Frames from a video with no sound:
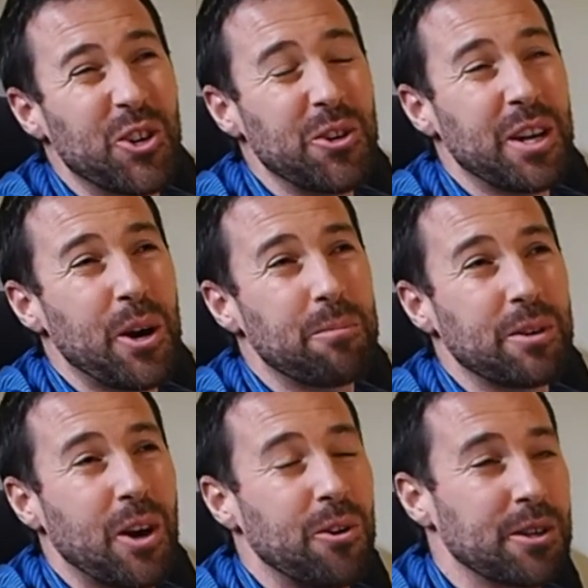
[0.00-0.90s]
couldn't help
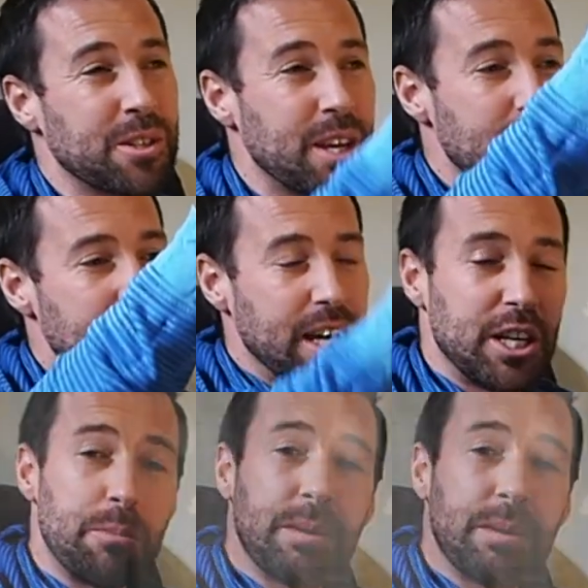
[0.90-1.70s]
but notice it had